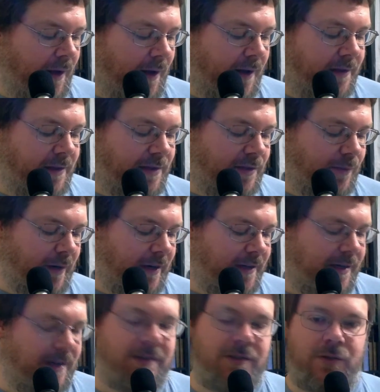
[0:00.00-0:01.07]
And this is what
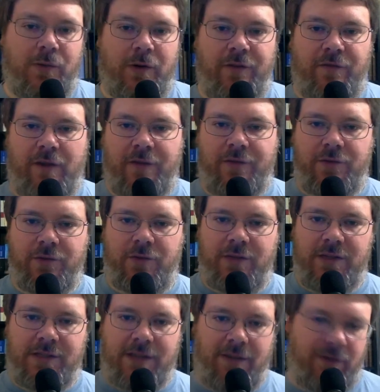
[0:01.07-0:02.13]
it says in 25 through
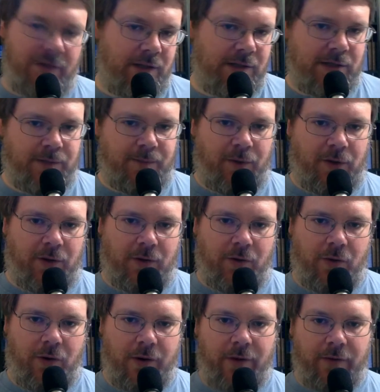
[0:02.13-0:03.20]
27. And this is Paul
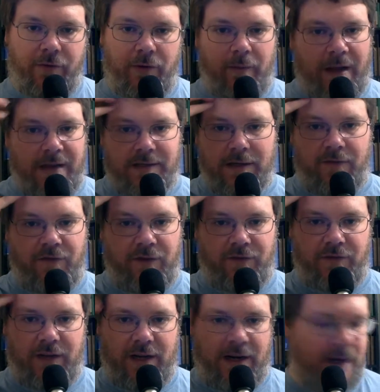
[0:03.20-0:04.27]
quoting from Isaiah
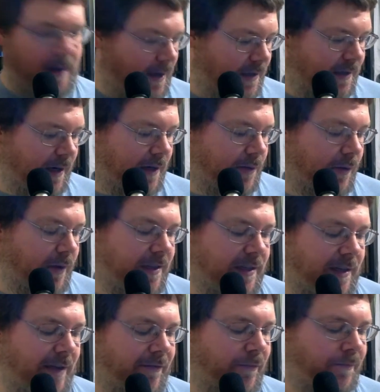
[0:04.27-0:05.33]
59 and Isaiah
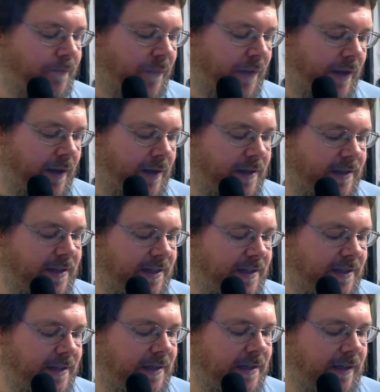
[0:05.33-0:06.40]
27. He
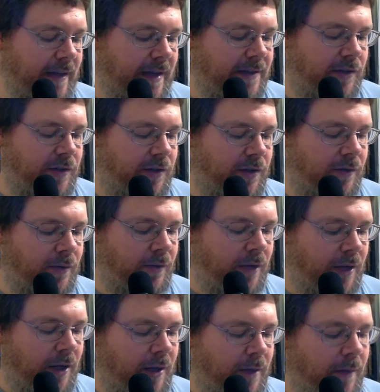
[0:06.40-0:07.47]
says this, "Lest you
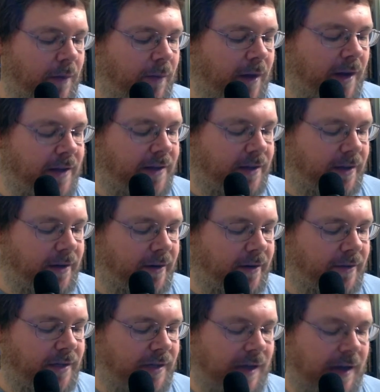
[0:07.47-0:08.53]
be wise in your
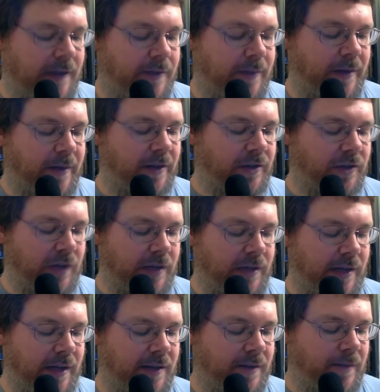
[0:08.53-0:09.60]
own sight," speaking to
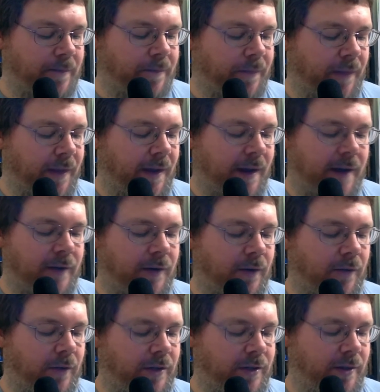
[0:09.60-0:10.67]
Gentiles, "I
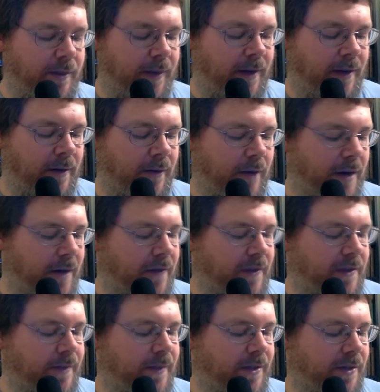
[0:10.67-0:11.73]
don't want you to be unaware of
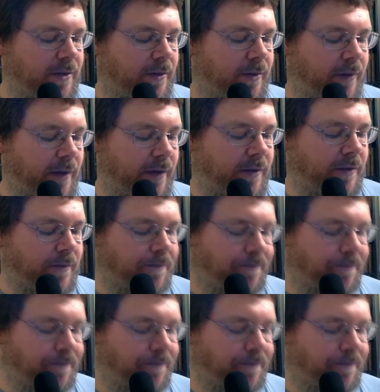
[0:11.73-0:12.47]
this mystery, brothers.